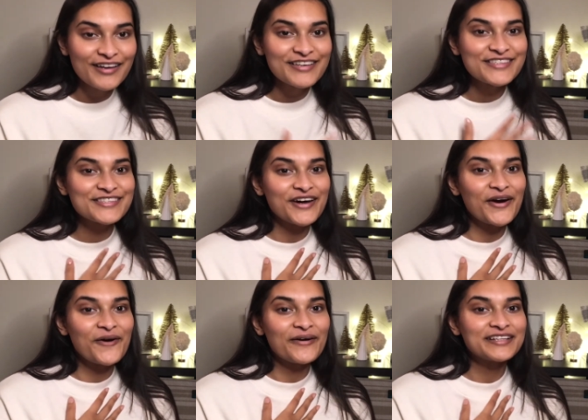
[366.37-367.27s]

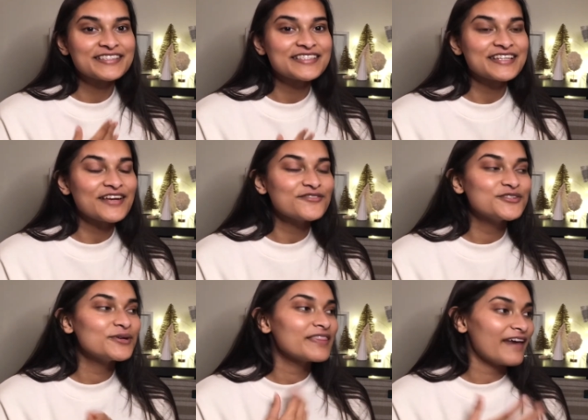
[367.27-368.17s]
So instead of
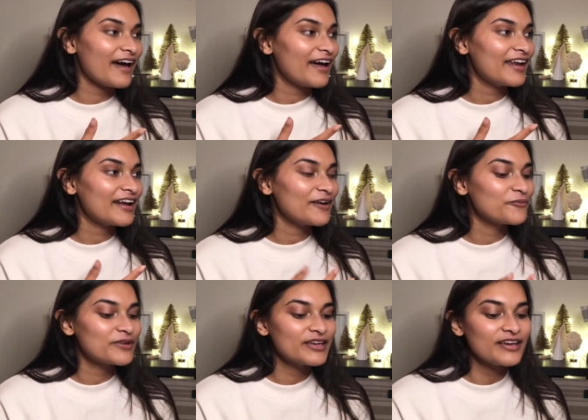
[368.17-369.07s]
doing that,
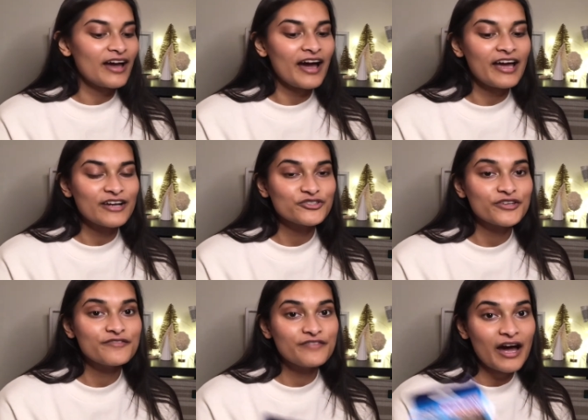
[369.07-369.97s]
we I actually
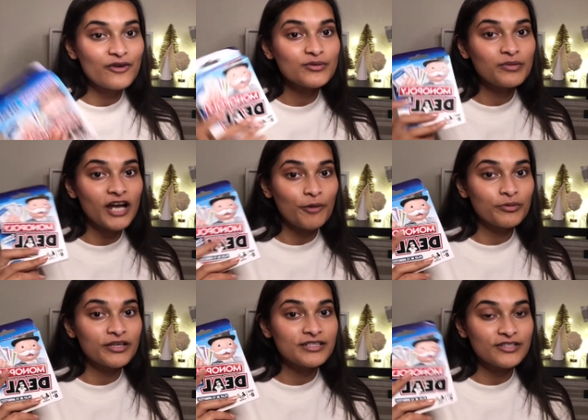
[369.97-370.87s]
found
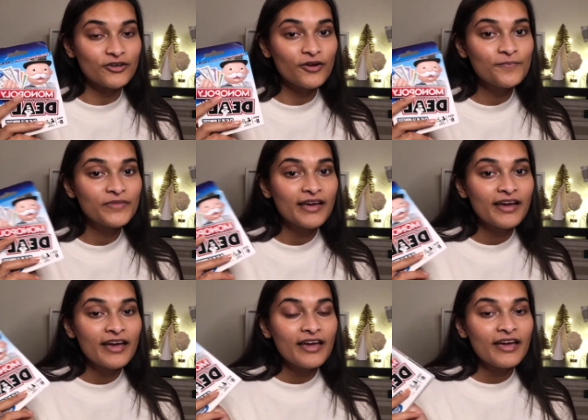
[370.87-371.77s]
Monopoly Deal
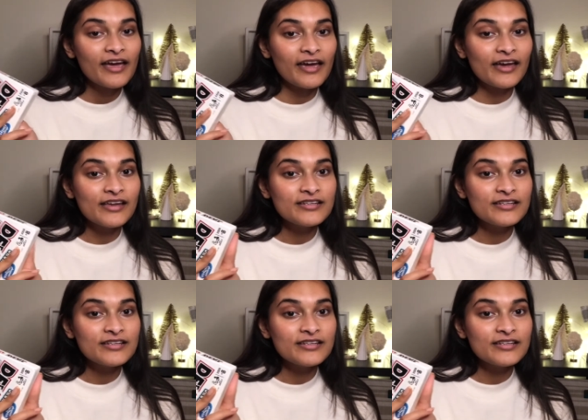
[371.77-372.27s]
and